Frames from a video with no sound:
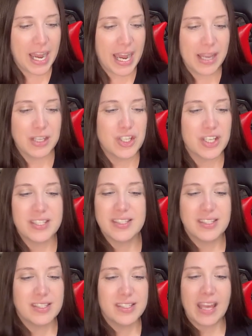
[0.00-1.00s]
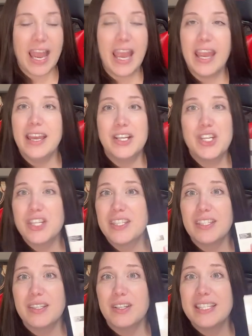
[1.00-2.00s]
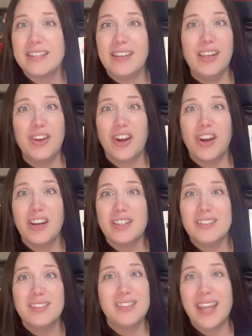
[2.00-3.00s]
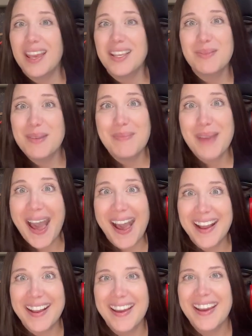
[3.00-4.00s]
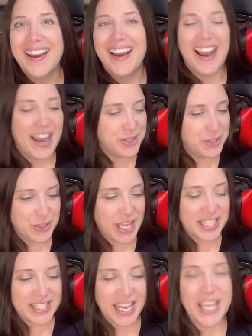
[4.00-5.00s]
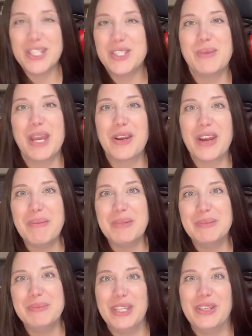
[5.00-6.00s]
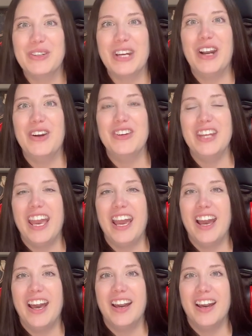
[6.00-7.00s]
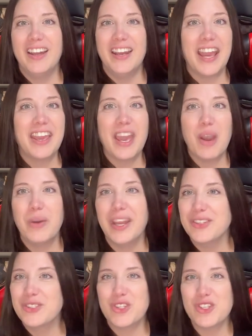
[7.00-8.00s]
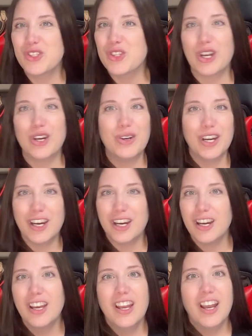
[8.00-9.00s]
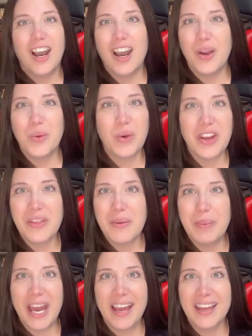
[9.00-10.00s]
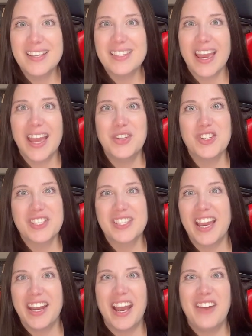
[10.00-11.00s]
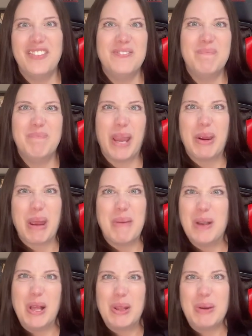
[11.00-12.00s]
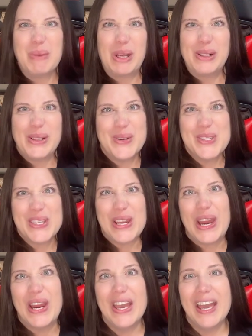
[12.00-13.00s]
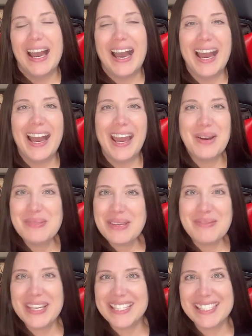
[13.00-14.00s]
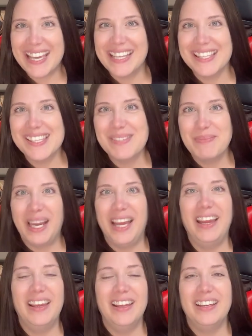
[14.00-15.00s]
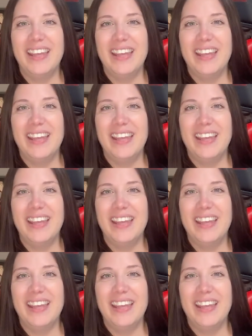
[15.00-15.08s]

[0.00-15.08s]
it just seeing her takes me back to that day, to my grandma being around. And I can't wait to just throw her on one of the bags and just kind of have my grandma a little bit closer. I hope that makes sense. But